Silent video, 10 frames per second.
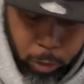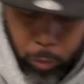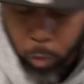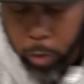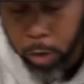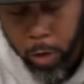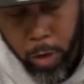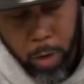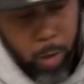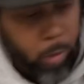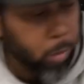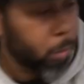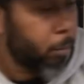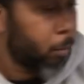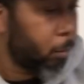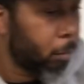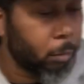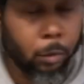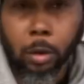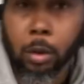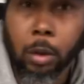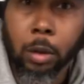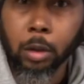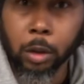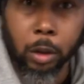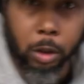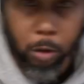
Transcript: with the gun to get you